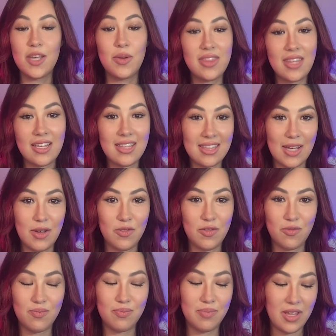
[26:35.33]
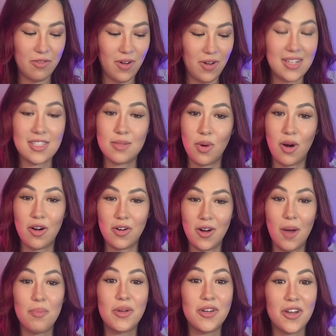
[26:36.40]
You would think that they would be friends and partner
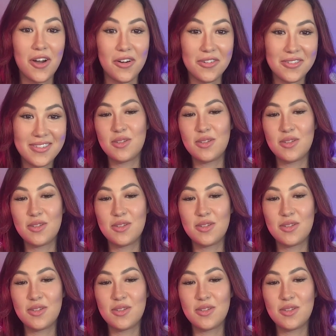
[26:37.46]
up, but no.